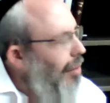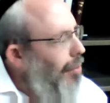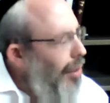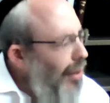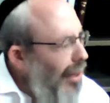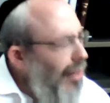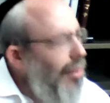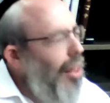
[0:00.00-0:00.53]

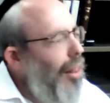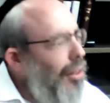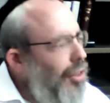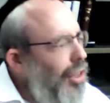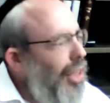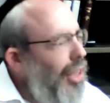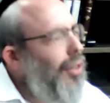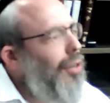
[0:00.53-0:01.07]
But
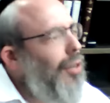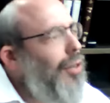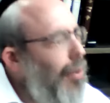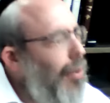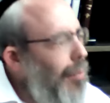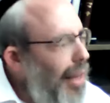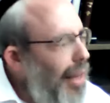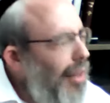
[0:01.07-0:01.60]
technology has also
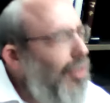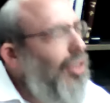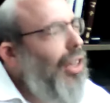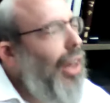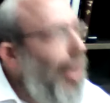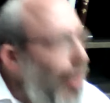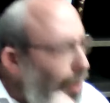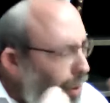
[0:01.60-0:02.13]
made us
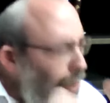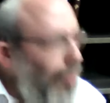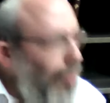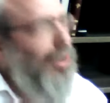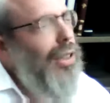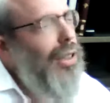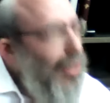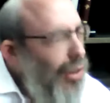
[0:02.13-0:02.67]

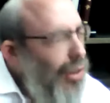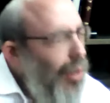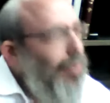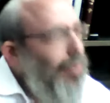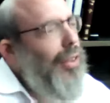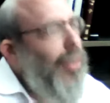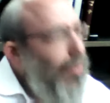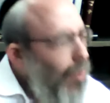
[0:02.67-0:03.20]
lose so
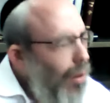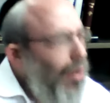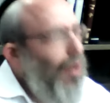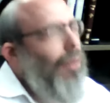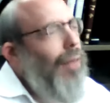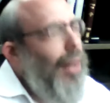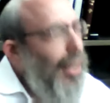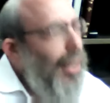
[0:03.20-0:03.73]
much of what
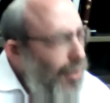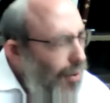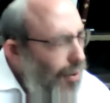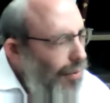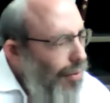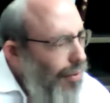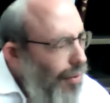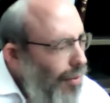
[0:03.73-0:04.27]
COVID has to
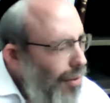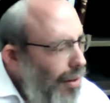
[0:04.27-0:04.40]
offer.